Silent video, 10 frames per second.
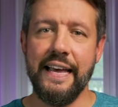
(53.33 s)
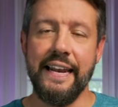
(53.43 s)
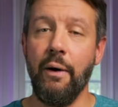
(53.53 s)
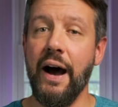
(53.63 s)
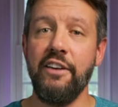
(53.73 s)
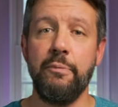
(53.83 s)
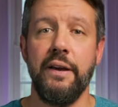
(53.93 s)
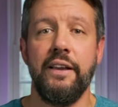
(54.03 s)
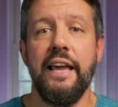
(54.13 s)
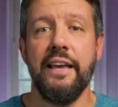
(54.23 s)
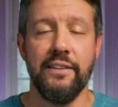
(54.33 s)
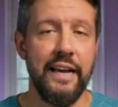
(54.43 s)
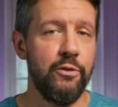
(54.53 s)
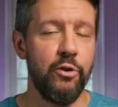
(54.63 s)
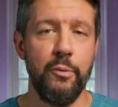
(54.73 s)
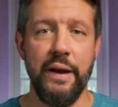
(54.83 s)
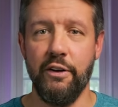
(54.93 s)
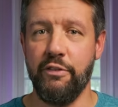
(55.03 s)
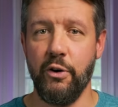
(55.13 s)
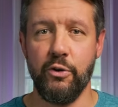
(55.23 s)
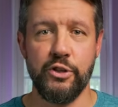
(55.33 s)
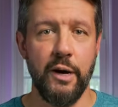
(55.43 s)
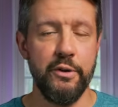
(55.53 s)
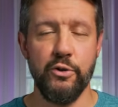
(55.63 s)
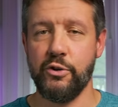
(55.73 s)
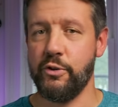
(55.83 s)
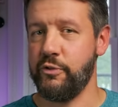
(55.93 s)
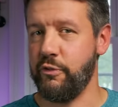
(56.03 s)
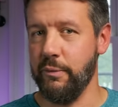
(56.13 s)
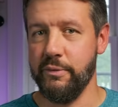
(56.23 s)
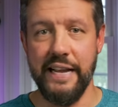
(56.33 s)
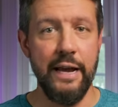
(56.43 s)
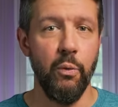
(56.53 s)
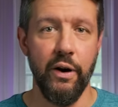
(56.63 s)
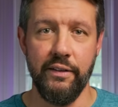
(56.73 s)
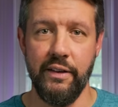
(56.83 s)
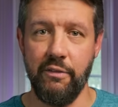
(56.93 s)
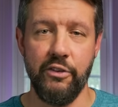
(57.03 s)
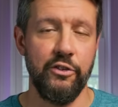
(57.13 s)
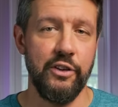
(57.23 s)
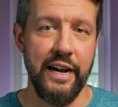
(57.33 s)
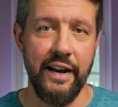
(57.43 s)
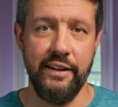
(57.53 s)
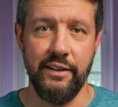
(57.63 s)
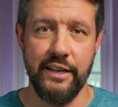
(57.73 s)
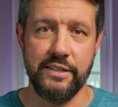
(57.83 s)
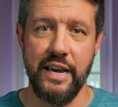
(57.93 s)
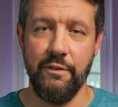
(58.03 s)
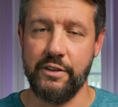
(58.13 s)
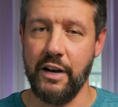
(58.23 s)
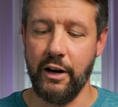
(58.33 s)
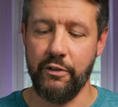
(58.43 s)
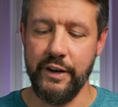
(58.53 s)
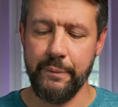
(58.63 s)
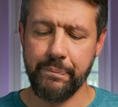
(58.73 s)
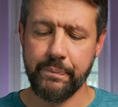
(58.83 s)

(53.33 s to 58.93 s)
Now, I've been a Lightroom and a Photoshop user from day one, ever since I got into landscape photography,